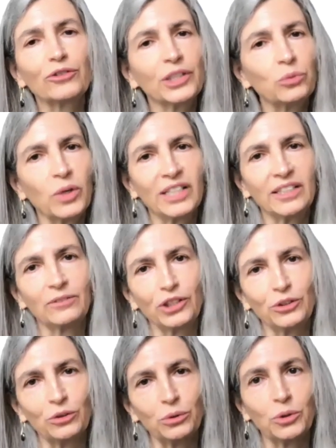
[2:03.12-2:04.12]
one of
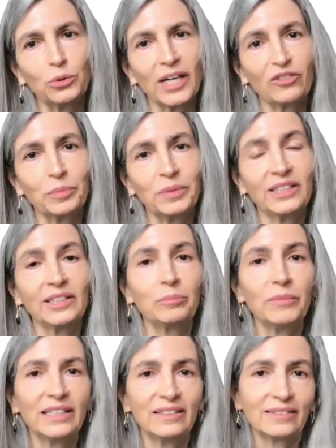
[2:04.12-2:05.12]
you who have been
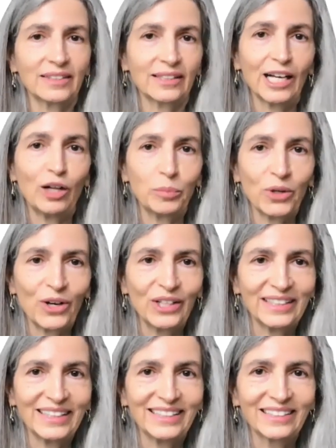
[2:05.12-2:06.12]
admitted to Cal
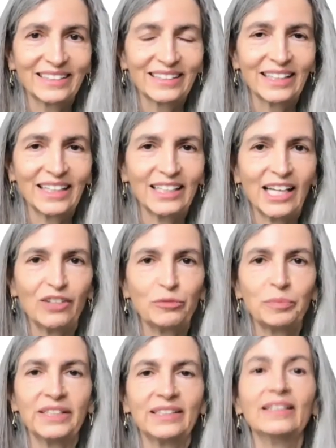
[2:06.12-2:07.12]
Poly and have
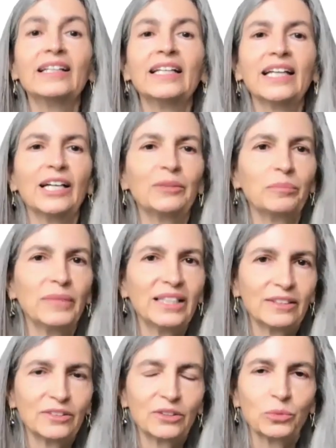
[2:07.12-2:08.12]
been
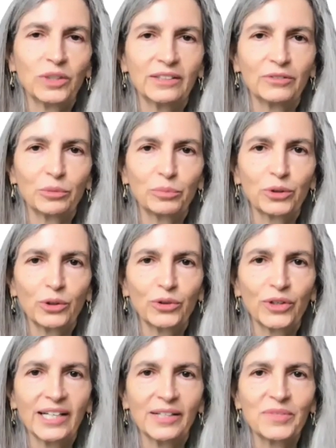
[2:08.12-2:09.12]
admitted to one of the
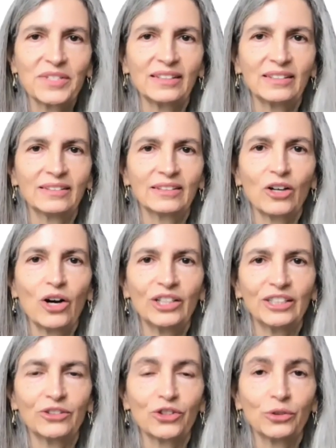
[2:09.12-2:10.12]
programs in the college.